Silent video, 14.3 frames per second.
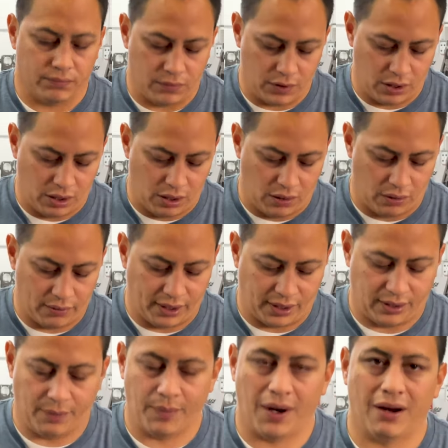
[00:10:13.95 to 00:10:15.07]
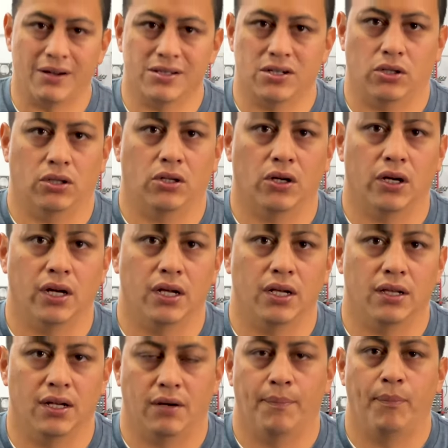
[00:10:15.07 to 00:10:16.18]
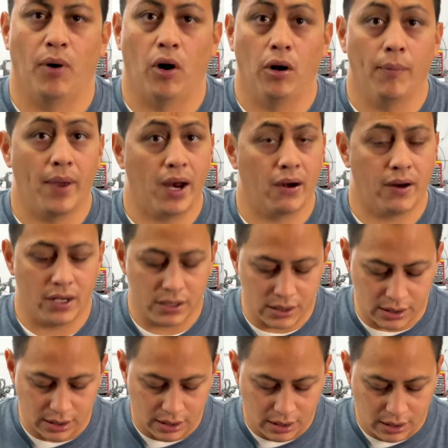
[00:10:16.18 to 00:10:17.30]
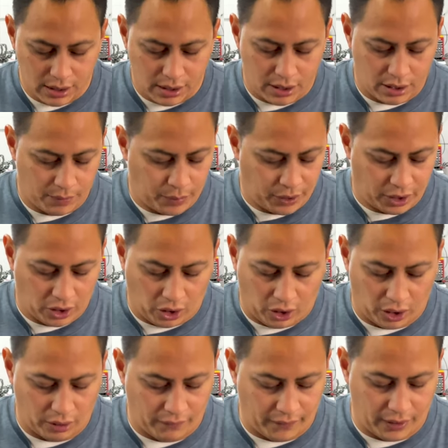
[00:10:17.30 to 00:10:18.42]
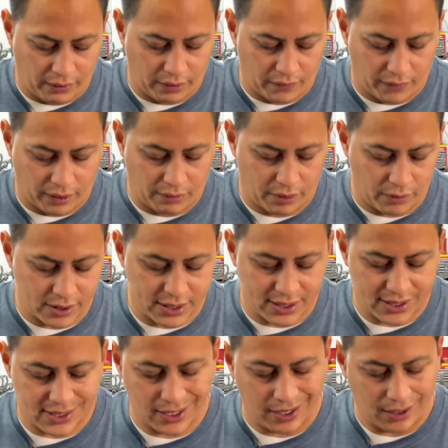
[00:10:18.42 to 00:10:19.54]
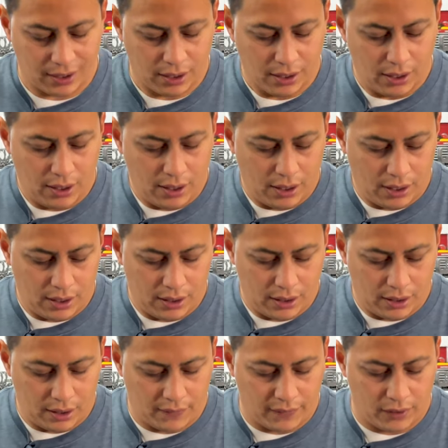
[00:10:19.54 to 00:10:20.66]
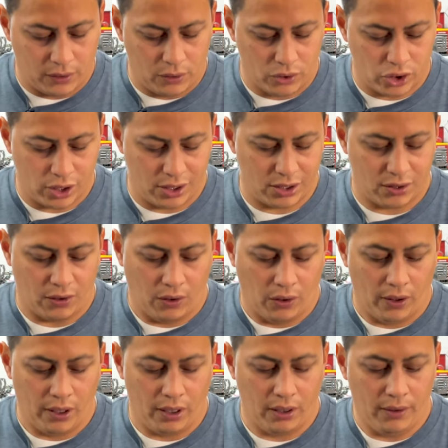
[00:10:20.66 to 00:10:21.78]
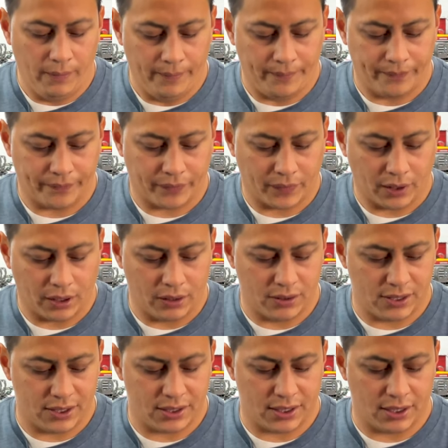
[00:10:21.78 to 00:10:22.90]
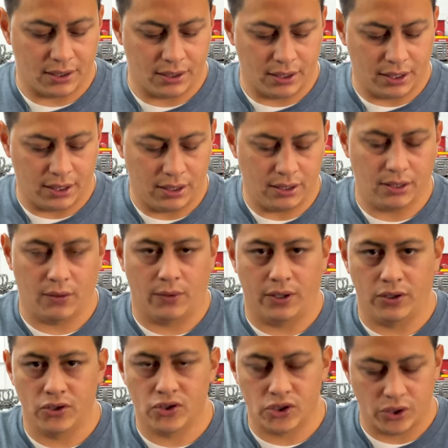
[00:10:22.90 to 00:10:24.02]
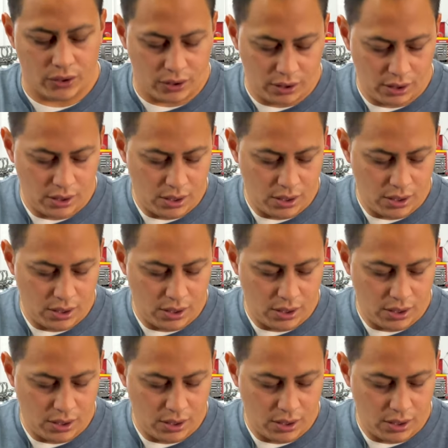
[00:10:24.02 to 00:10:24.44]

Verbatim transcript: you know that the bearings are dirty. They are ball bearings. They're pretty hard, very, very resistant. If you change your oil consistently the way you should,